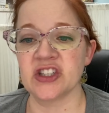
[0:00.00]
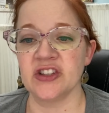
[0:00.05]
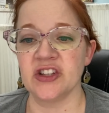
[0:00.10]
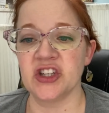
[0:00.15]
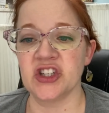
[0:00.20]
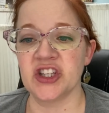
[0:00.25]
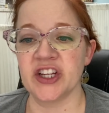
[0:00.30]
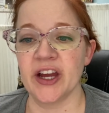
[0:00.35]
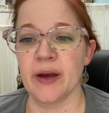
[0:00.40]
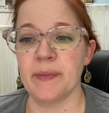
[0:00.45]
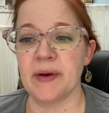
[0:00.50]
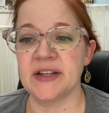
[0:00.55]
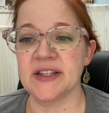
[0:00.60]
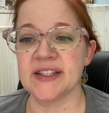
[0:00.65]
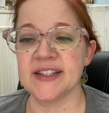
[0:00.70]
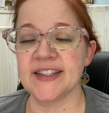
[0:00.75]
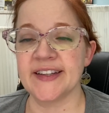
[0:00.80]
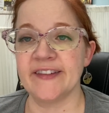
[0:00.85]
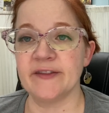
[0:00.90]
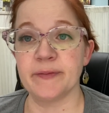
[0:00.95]
that she had been
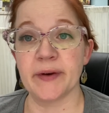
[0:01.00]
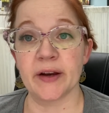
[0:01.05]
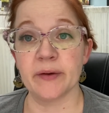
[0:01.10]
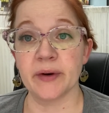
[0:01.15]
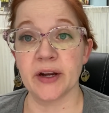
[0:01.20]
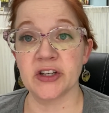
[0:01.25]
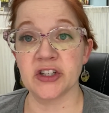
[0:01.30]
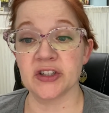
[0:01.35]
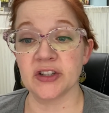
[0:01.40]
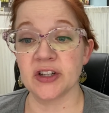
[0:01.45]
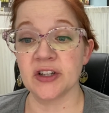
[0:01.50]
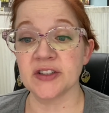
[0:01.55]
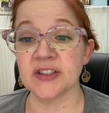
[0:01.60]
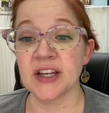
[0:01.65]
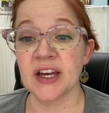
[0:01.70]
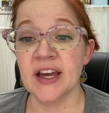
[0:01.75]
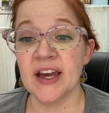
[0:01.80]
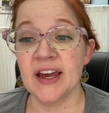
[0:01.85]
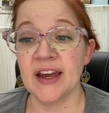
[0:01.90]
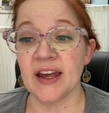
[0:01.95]
deceived by Reginald
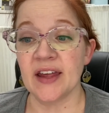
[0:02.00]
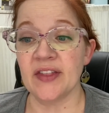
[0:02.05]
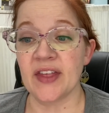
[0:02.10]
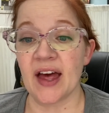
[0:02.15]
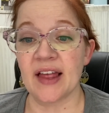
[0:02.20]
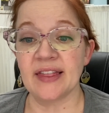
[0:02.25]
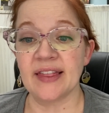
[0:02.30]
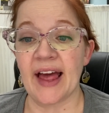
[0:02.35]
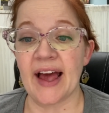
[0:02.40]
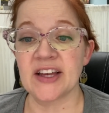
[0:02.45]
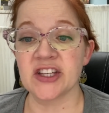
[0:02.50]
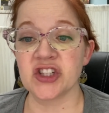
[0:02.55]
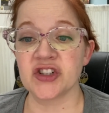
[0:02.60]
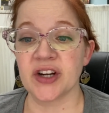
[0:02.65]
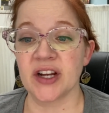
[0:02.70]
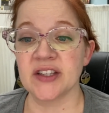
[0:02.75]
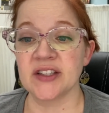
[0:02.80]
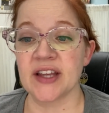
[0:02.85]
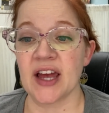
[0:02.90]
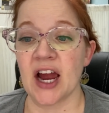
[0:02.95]
in that last
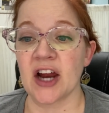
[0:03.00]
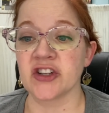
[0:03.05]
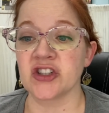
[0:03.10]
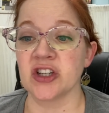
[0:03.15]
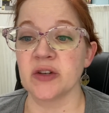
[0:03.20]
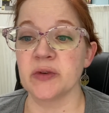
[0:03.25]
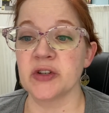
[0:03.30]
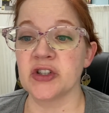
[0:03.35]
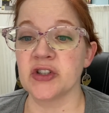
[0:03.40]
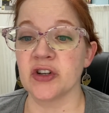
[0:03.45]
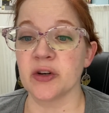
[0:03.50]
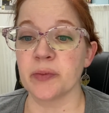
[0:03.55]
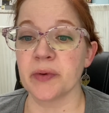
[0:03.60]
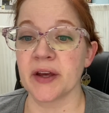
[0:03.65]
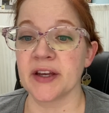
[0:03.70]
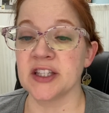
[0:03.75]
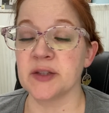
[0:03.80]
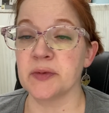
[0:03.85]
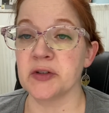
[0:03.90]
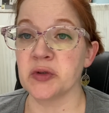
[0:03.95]
transaction which took
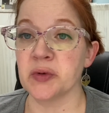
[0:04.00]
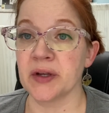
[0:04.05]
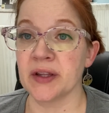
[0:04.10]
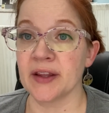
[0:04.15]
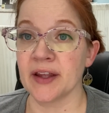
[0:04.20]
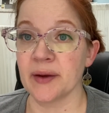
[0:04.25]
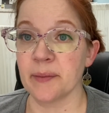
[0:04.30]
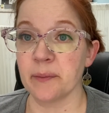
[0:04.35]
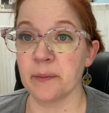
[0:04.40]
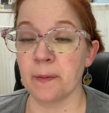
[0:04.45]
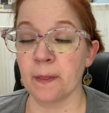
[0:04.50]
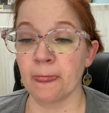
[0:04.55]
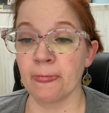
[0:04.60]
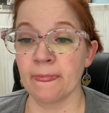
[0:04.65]
place between them.